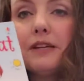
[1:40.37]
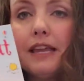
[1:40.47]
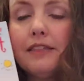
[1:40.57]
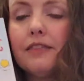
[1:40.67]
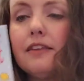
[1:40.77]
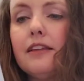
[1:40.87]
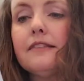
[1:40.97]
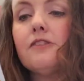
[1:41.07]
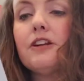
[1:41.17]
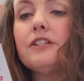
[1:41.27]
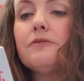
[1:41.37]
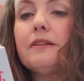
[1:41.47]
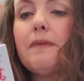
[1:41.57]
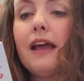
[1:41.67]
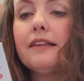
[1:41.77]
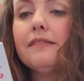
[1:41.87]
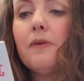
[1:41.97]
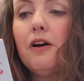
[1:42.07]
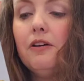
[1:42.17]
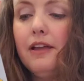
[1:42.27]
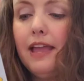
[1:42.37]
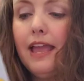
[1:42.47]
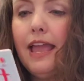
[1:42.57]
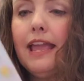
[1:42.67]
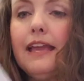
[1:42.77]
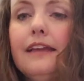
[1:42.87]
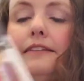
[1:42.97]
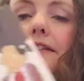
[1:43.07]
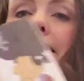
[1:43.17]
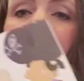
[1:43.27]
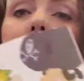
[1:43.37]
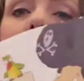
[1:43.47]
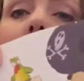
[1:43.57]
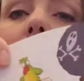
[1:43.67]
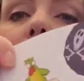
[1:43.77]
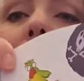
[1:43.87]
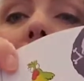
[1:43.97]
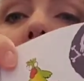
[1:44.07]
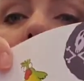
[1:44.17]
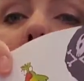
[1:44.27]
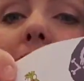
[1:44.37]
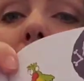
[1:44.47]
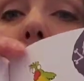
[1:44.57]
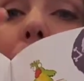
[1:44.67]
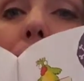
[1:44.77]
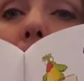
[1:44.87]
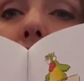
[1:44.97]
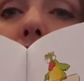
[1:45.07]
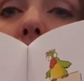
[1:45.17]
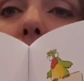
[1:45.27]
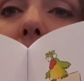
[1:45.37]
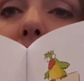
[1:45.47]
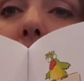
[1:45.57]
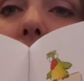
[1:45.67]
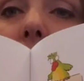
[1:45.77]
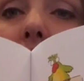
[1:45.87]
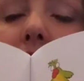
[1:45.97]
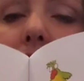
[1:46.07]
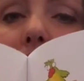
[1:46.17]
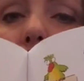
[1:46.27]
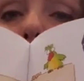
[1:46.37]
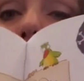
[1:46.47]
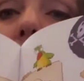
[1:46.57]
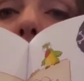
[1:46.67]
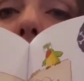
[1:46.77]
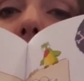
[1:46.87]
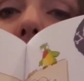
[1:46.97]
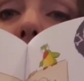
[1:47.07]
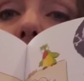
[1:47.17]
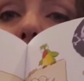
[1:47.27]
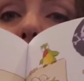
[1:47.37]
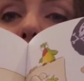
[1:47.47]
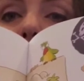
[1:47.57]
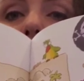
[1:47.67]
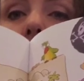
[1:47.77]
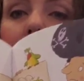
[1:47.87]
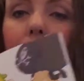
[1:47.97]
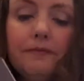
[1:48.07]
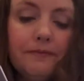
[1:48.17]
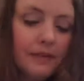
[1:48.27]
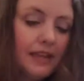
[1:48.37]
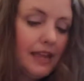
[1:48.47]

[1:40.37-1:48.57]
book in the Starting to Read pack as well. And it is the same. It's a dual reader, so it has text for the adult and text for the child.